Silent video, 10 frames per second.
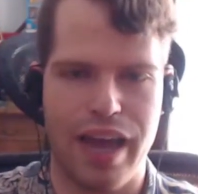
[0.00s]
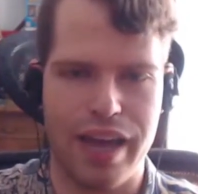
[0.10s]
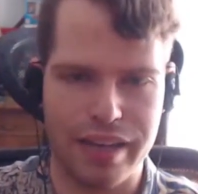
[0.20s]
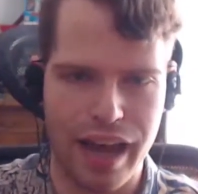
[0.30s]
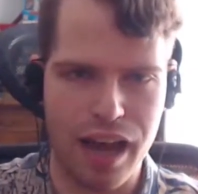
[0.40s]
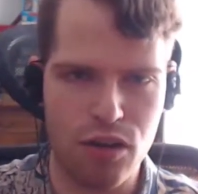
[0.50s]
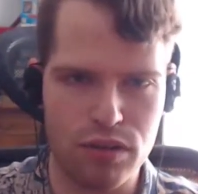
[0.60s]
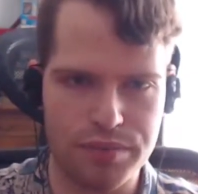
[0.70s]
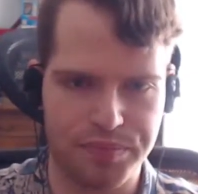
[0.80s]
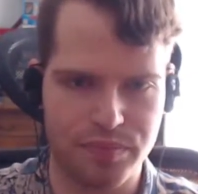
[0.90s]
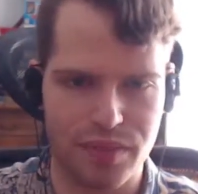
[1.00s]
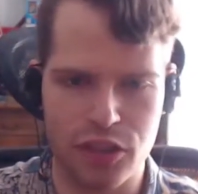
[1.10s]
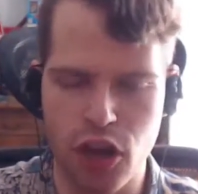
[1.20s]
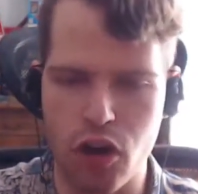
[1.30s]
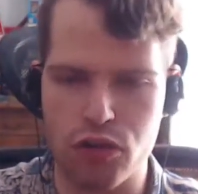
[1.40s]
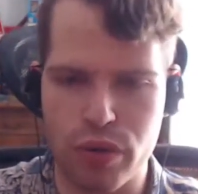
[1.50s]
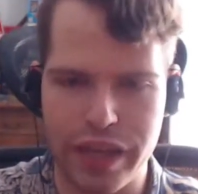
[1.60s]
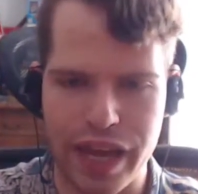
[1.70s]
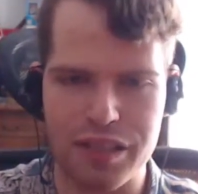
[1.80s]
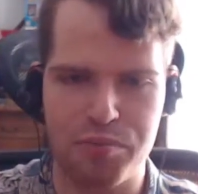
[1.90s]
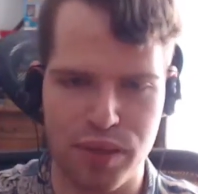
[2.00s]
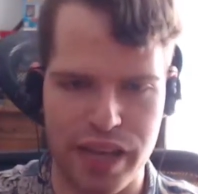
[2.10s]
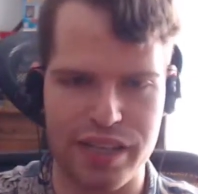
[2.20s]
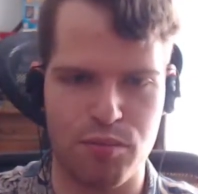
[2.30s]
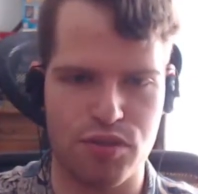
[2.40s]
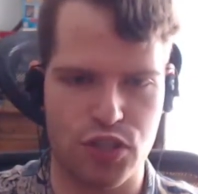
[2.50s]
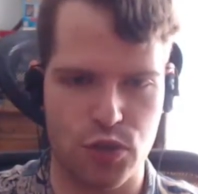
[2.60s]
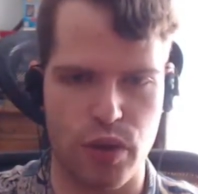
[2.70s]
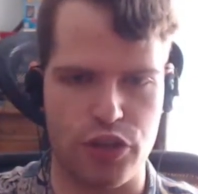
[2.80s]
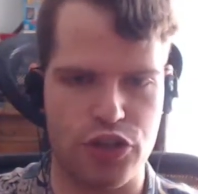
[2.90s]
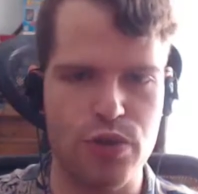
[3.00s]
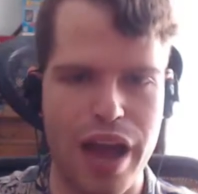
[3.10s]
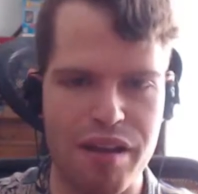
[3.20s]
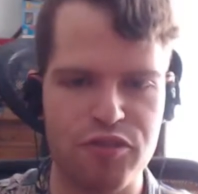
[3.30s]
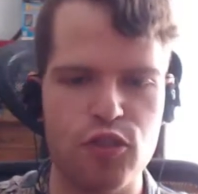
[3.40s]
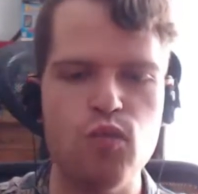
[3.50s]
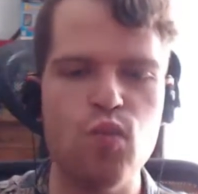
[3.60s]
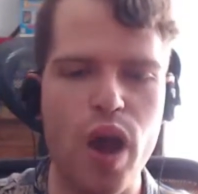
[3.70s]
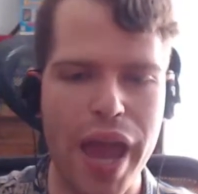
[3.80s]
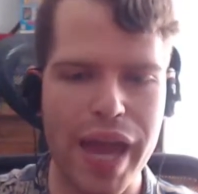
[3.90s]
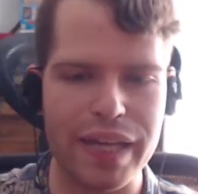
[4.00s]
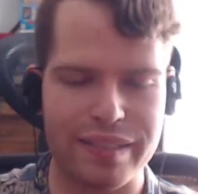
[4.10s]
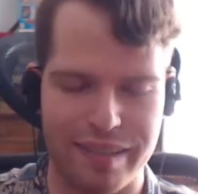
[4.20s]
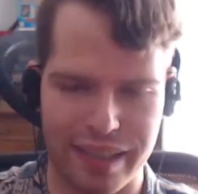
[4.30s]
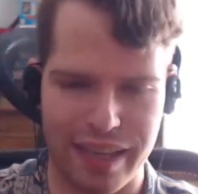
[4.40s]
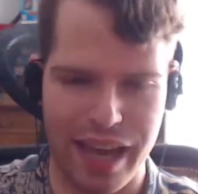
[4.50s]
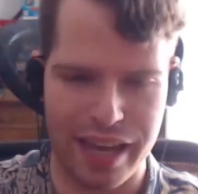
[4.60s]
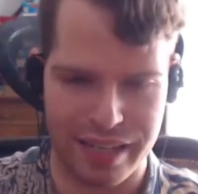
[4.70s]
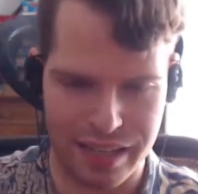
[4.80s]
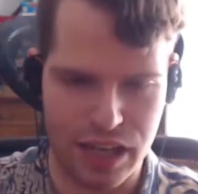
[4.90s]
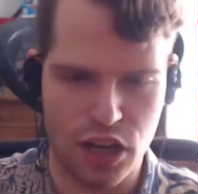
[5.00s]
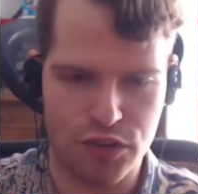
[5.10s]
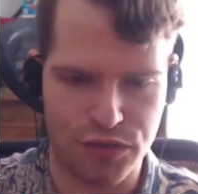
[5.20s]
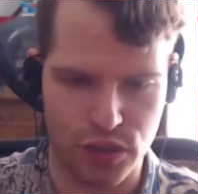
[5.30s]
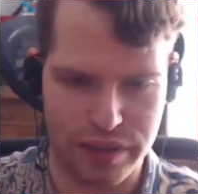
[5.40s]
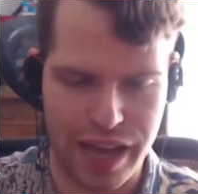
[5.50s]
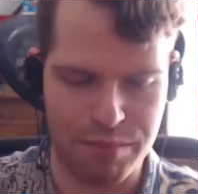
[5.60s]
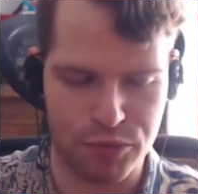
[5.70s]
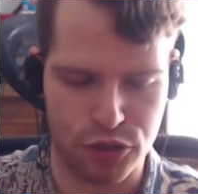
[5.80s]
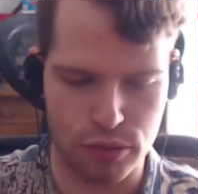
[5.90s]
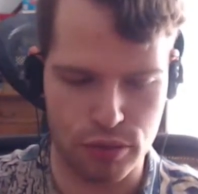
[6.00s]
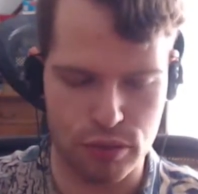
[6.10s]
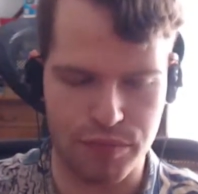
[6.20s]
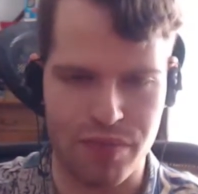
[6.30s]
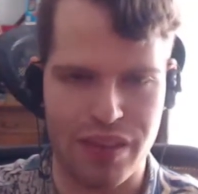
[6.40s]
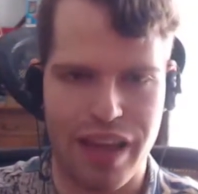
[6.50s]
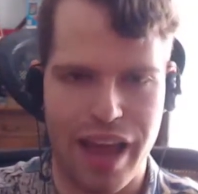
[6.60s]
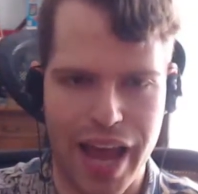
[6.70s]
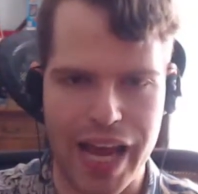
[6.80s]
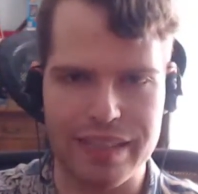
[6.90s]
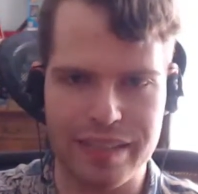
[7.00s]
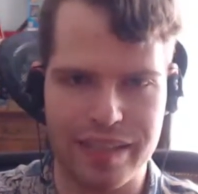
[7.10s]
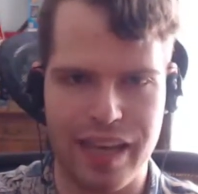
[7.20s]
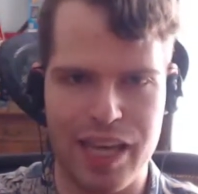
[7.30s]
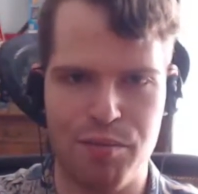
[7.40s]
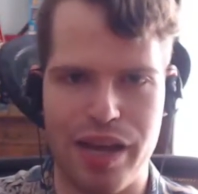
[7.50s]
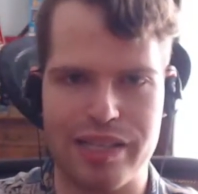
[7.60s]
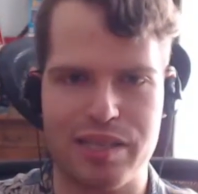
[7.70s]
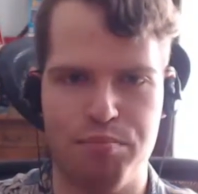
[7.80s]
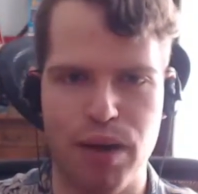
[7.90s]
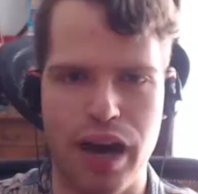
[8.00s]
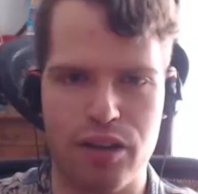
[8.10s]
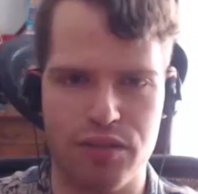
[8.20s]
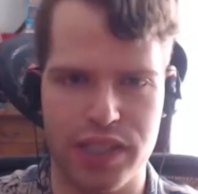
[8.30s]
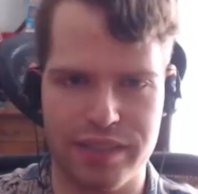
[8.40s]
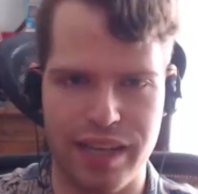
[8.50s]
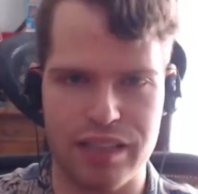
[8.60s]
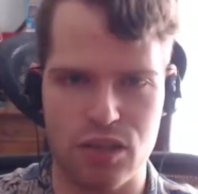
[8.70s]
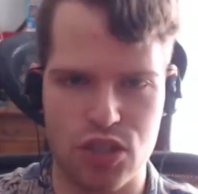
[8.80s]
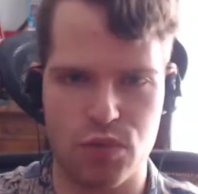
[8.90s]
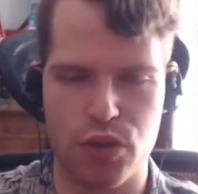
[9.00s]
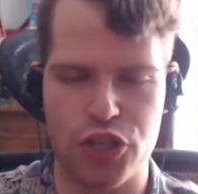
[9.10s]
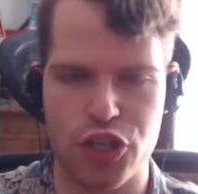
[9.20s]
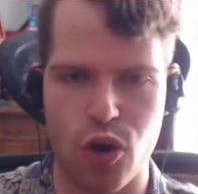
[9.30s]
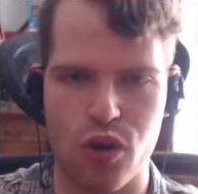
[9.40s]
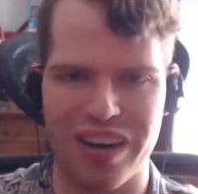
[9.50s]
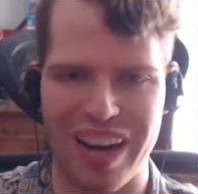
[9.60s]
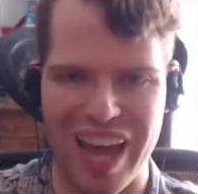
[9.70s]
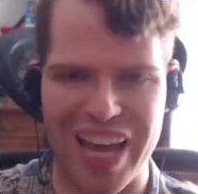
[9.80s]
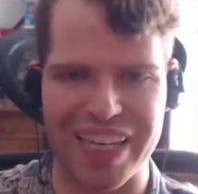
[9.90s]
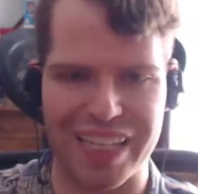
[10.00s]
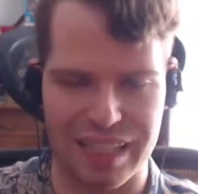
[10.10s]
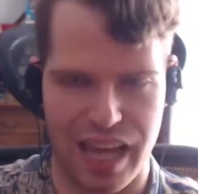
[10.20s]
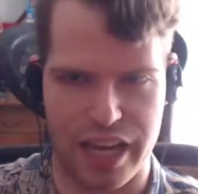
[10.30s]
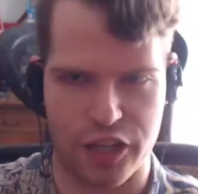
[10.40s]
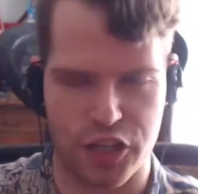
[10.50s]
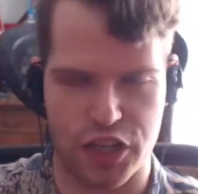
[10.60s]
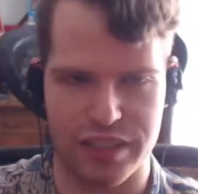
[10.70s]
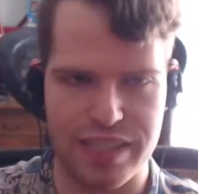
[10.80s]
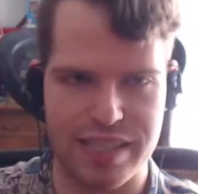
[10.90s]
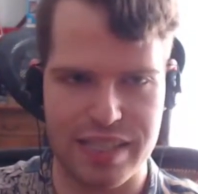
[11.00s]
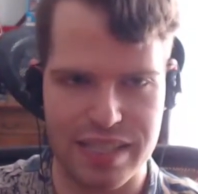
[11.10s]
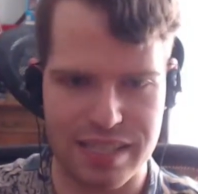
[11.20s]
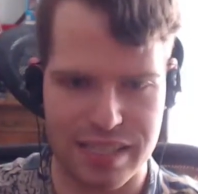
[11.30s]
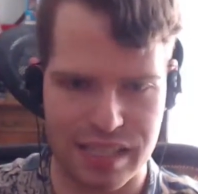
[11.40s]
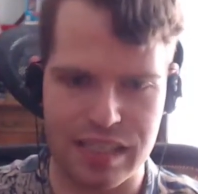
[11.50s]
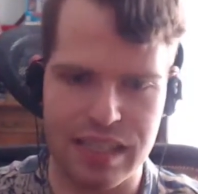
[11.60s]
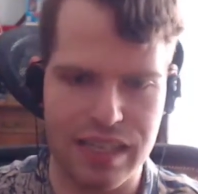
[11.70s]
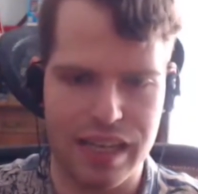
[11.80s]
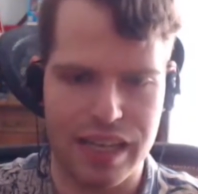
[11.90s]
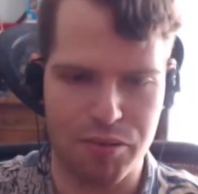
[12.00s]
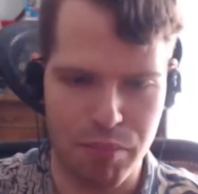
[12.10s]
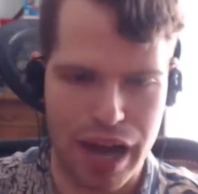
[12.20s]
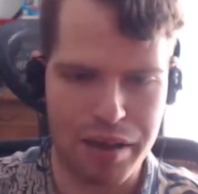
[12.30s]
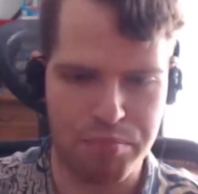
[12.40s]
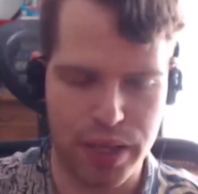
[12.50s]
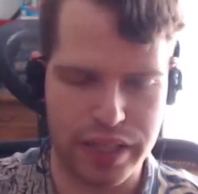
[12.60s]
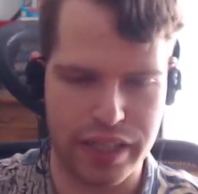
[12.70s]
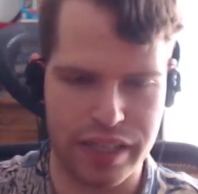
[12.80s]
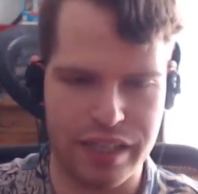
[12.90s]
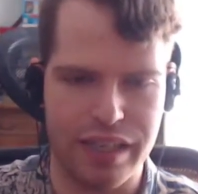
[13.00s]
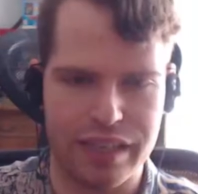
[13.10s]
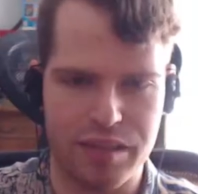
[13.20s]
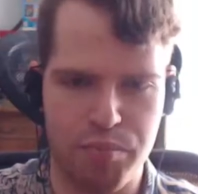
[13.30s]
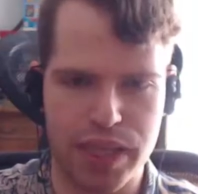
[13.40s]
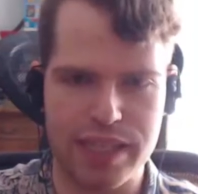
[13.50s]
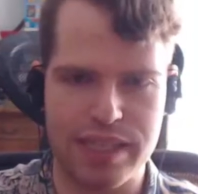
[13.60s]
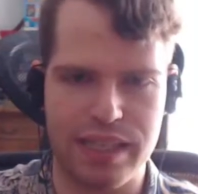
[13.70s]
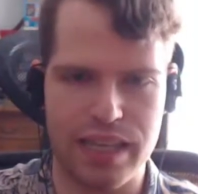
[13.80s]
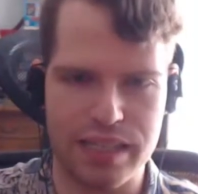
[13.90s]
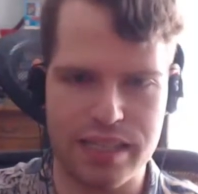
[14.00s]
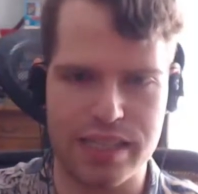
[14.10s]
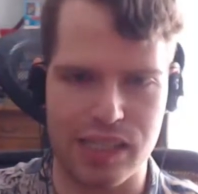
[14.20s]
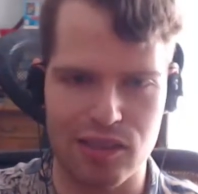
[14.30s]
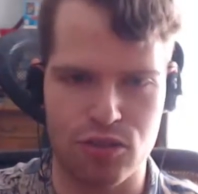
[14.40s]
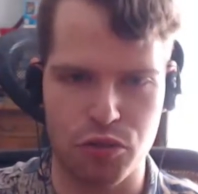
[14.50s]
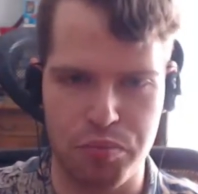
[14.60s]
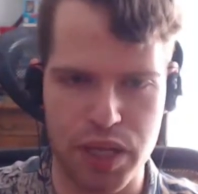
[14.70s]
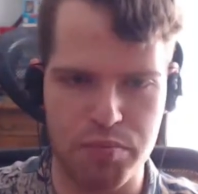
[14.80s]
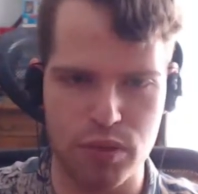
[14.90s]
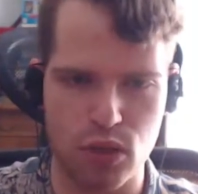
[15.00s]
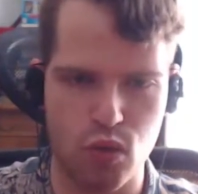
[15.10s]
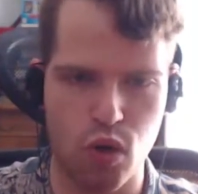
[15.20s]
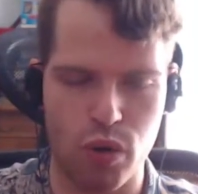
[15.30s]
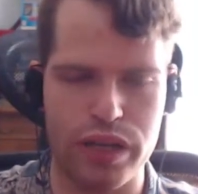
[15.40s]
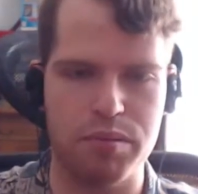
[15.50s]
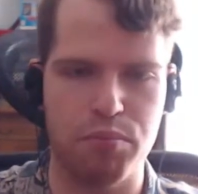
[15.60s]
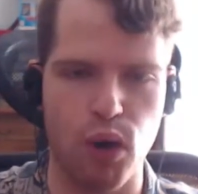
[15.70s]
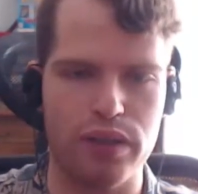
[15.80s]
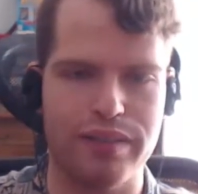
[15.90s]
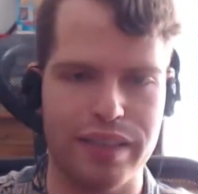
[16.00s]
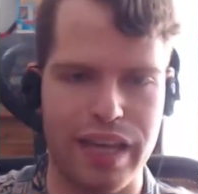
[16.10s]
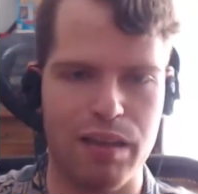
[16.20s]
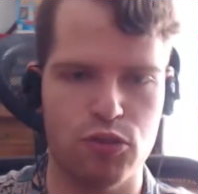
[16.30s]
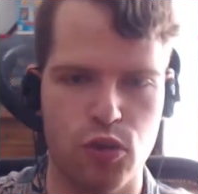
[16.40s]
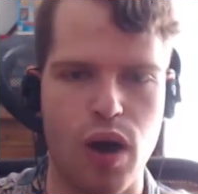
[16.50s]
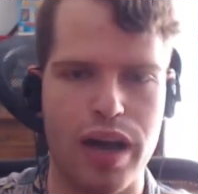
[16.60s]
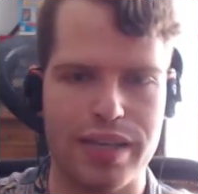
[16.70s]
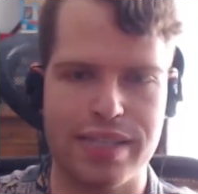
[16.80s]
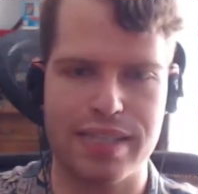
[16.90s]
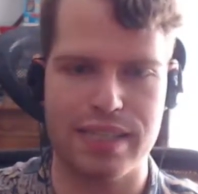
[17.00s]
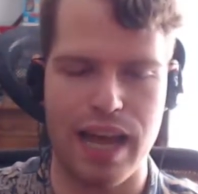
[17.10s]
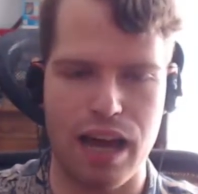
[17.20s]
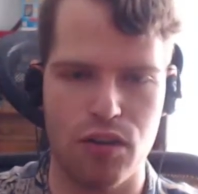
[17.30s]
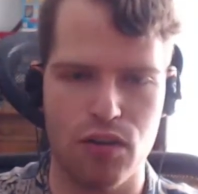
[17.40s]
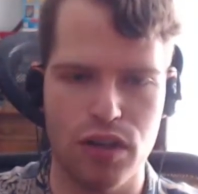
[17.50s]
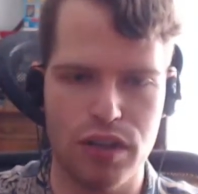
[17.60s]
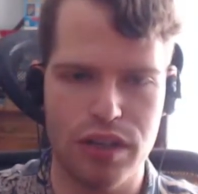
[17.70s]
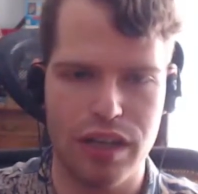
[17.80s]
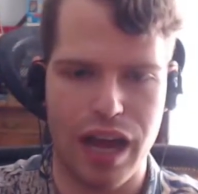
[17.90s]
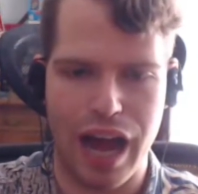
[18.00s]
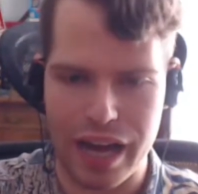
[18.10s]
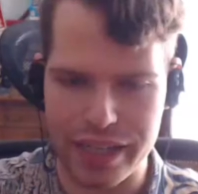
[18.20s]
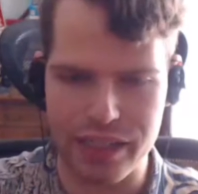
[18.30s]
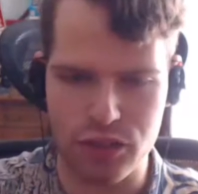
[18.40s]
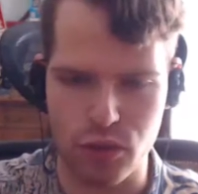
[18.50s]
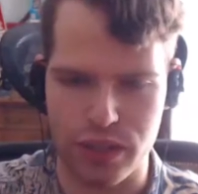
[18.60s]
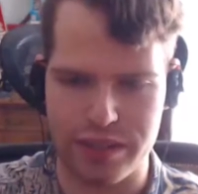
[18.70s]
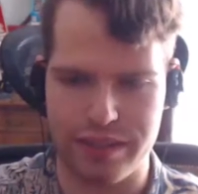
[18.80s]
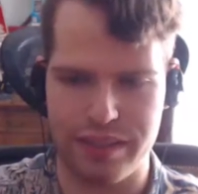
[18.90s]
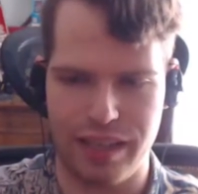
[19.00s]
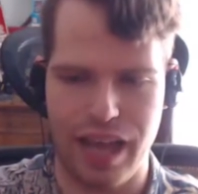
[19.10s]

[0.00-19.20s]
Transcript: And now, no, you can't play them on Switch. You have to wait again for them to add the game as a part of Nintendo Switch Online collection. This is, uh, in my opinion, the biggest insult to people who already bought the game twice. Now, I didn't do it.